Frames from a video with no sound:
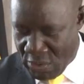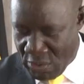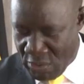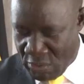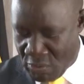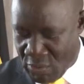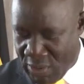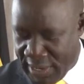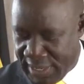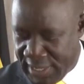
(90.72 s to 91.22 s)

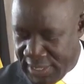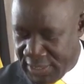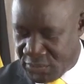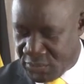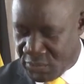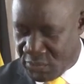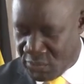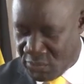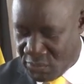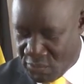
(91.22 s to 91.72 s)
on what they
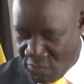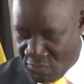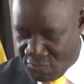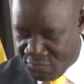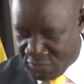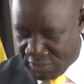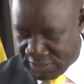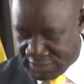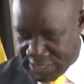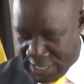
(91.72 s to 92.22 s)
should do,
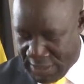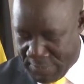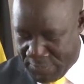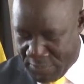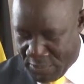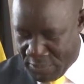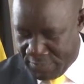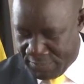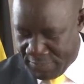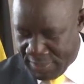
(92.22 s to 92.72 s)
for
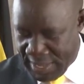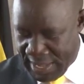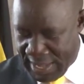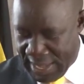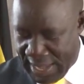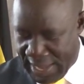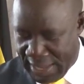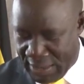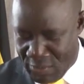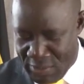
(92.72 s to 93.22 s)
example,
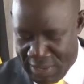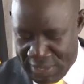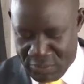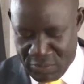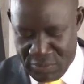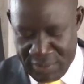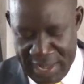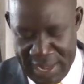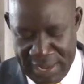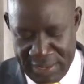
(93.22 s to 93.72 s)
and
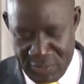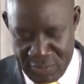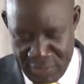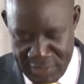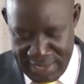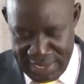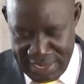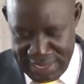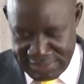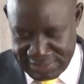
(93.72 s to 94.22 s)
what we are
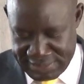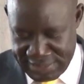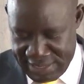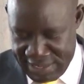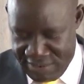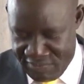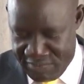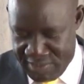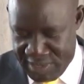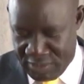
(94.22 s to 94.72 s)
doing as a
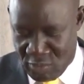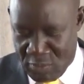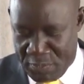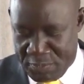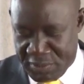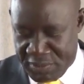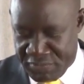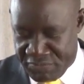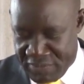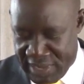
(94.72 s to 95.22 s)
government to
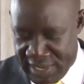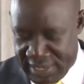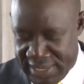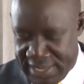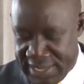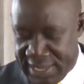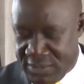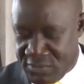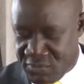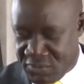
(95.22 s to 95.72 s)
prevent
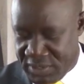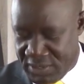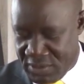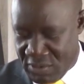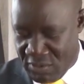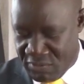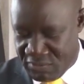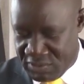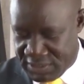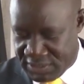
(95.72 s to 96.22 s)
the entry
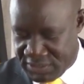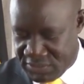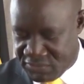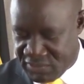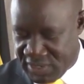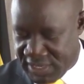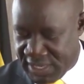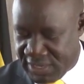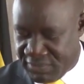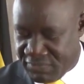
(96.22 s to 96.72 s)
of this
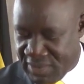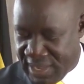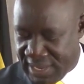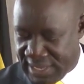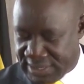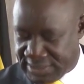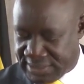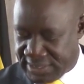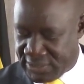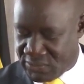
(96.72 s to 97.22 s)
dreaded
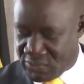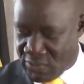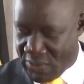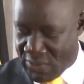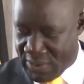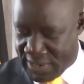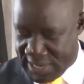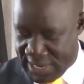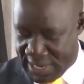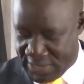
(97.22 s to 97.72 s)
virus into
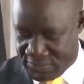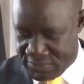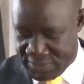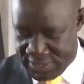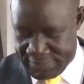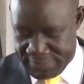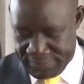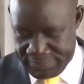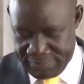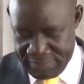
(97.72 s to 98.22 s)
our
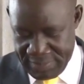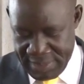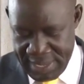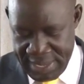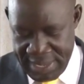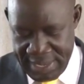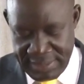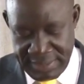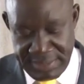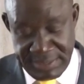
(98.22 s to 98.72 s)
country.
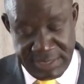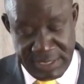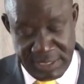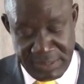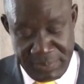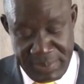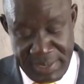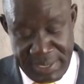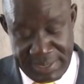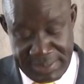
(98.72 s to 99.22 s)
This
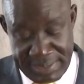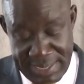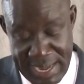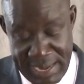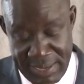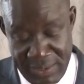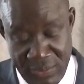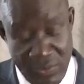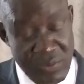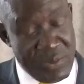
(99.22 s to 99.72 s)
is being
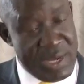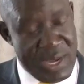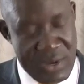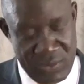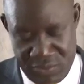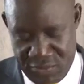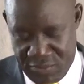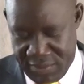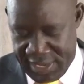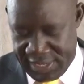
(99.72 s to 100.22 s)
done
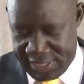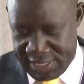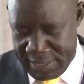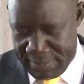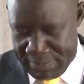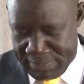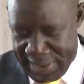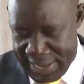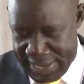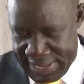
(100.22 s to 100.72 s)
without
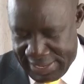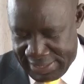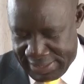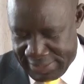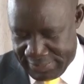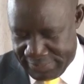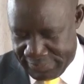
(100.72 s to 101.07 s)
creating panic.